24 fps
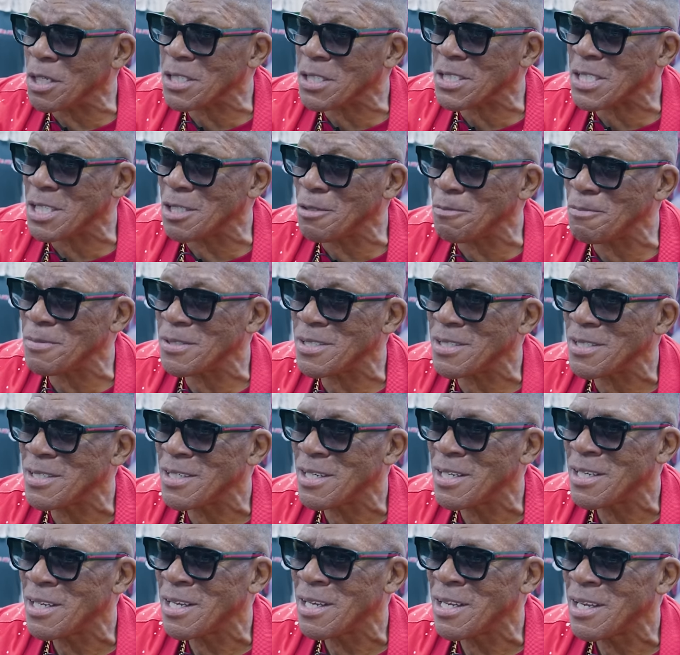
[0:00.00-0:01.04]
with the Muslims.
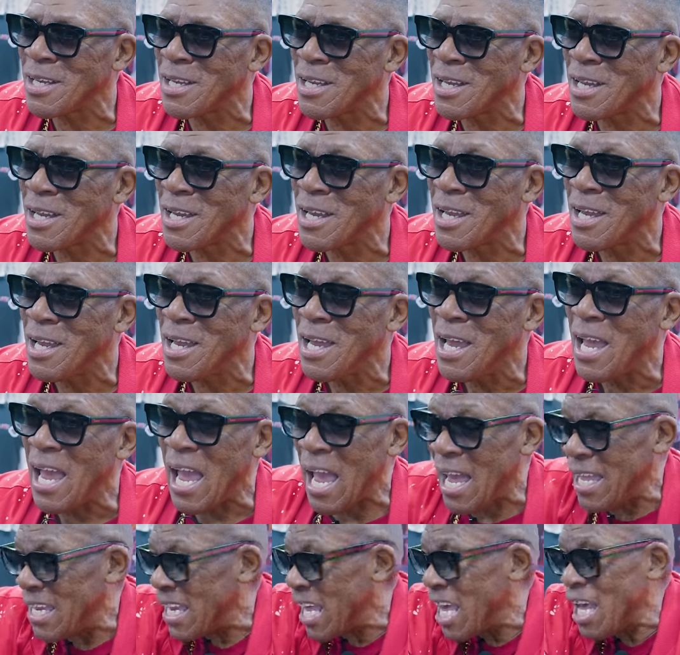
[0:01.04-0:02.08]

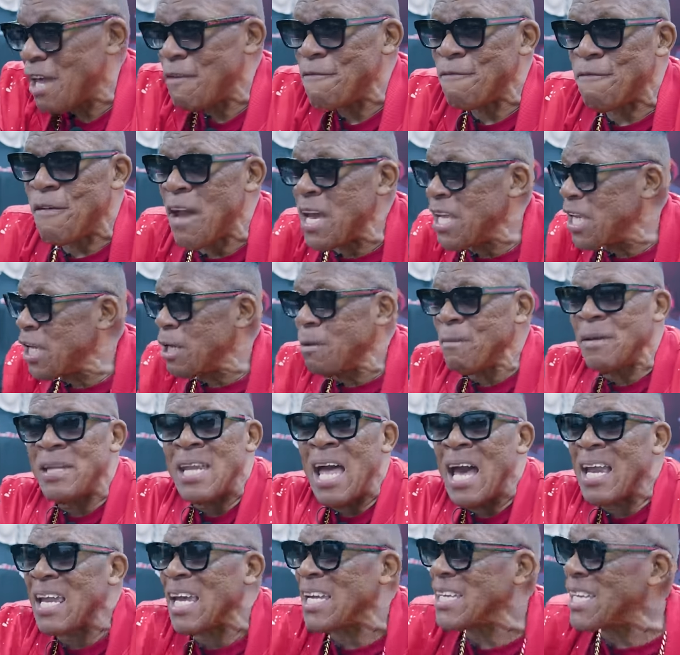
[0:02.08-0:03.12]
And they invaded them,
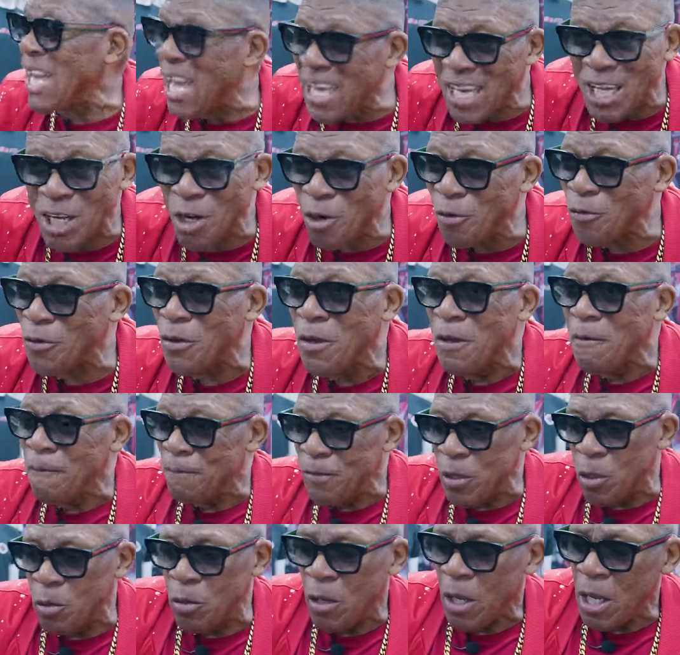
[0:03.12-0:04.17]
and now they taking over.
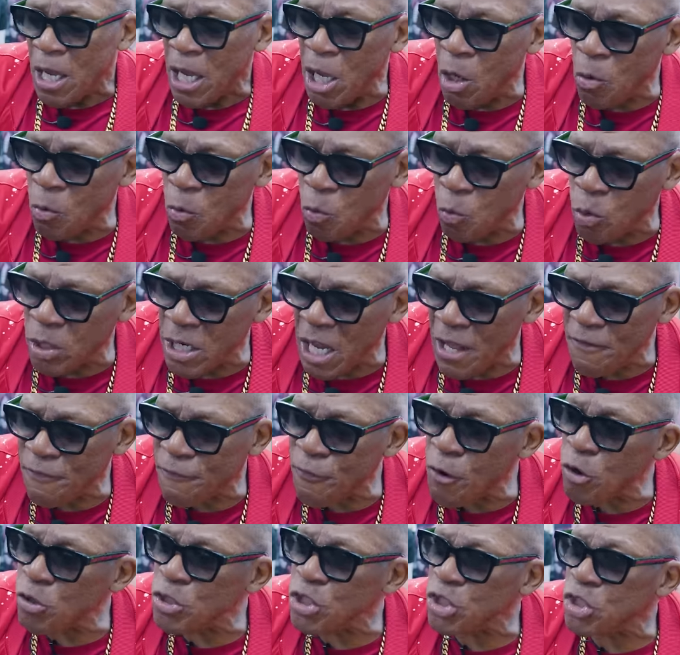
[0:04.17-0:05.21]
They, it, when they
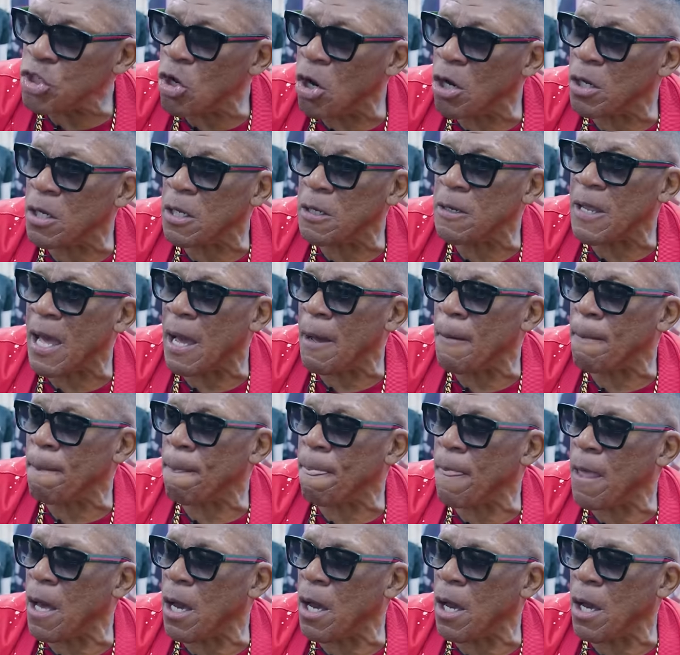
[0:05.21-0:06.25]
first started
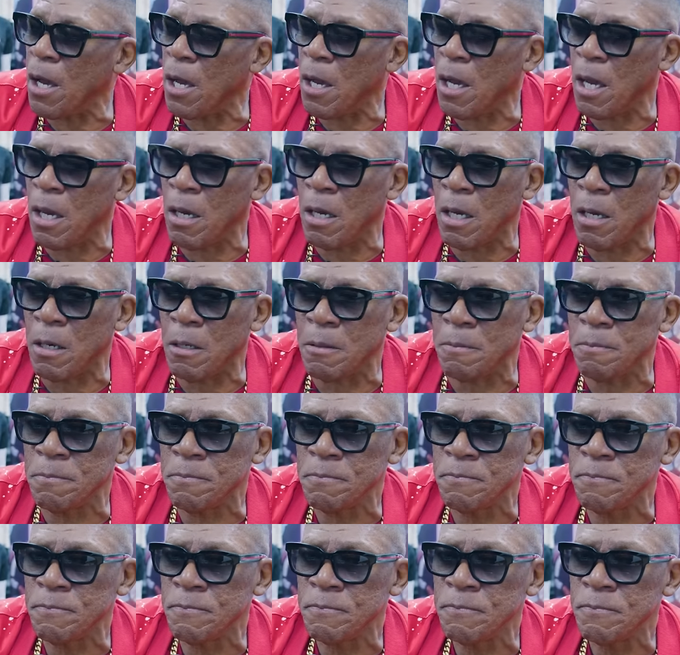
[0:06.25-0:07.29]
uh,
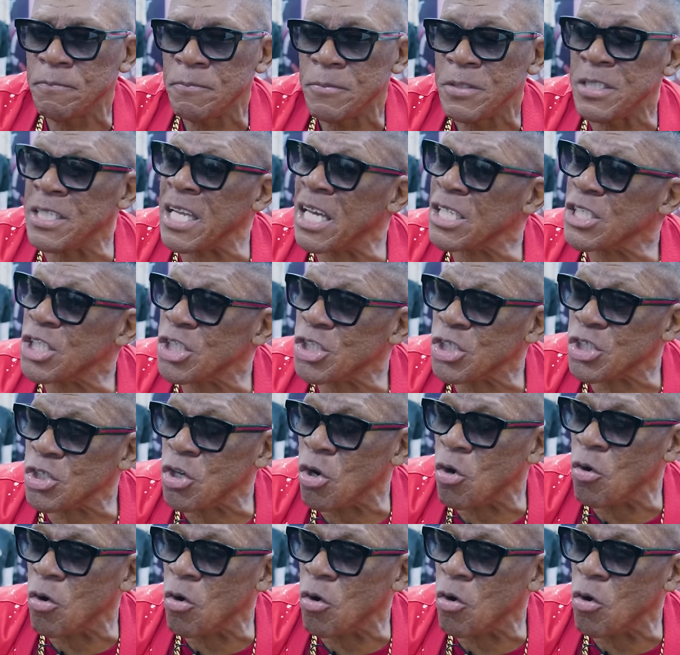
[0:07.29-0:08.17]
um, Desert